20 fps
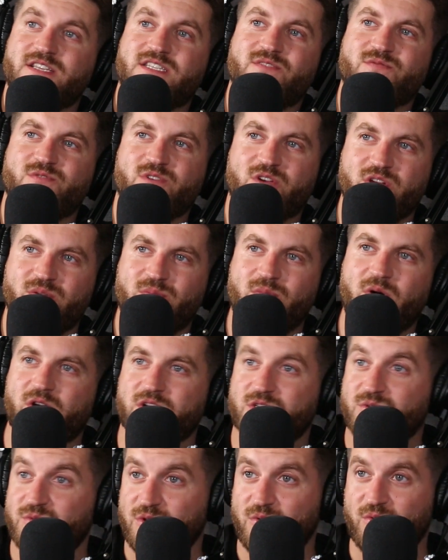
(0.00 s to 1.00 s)
this in for good
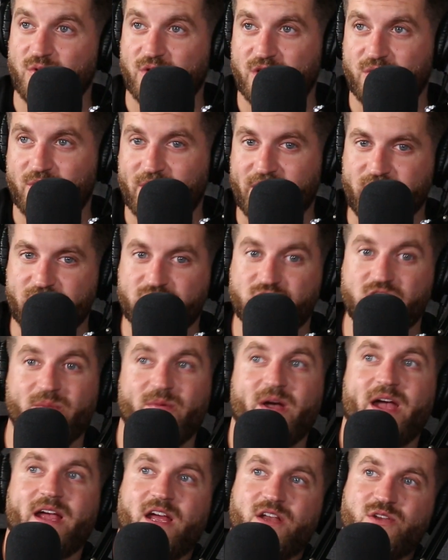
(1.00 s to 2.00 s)
marks when you work in a regular job.
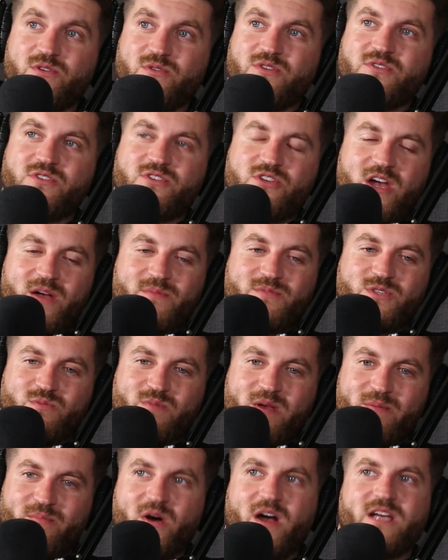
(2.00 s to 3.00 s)
I got to do a good job so
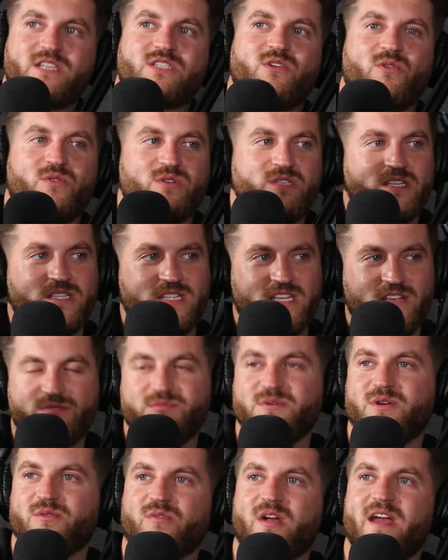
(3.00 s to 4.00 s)
my boss notices, gives
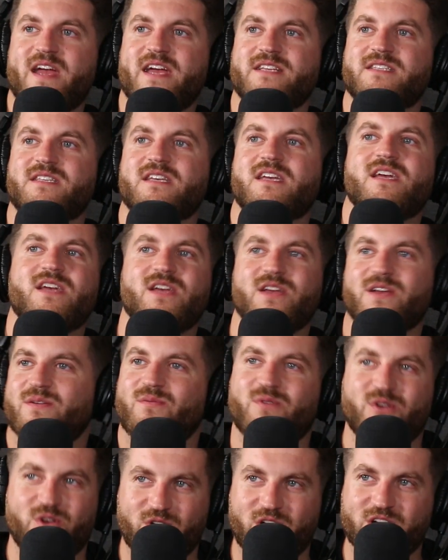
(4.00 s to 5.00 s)
me a raise.
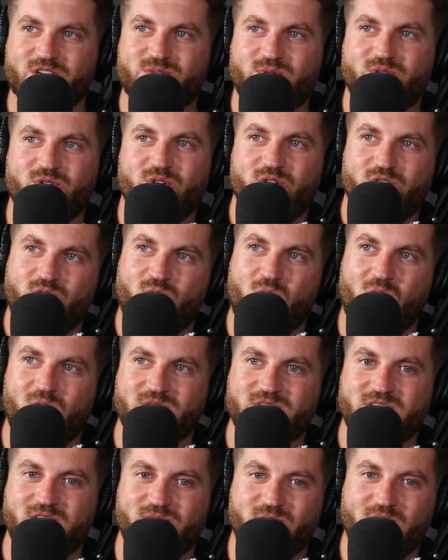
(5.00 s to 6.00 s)
When you're an entrepreneur, you all of
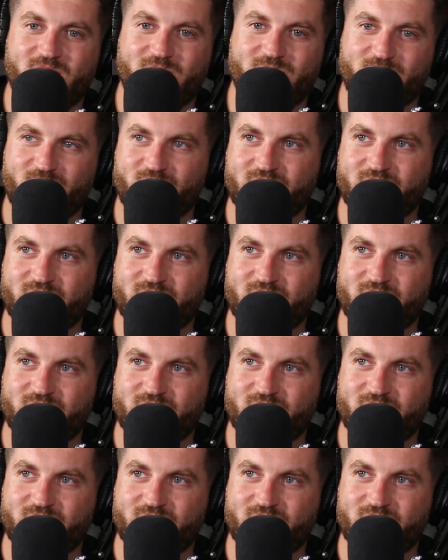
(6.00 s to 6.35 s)
a sudden become the